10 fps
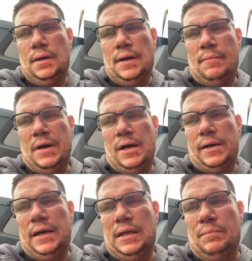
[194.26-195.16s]
I
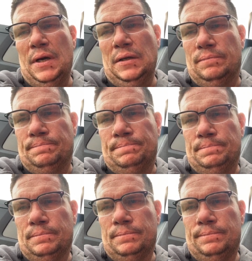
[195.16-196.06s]
marinated the meat,
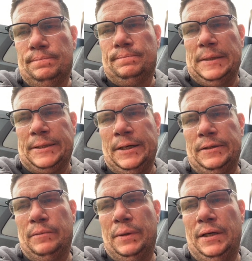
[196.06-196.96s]
I
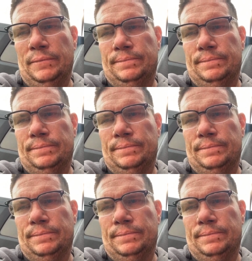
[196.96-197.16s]
cooked the meat,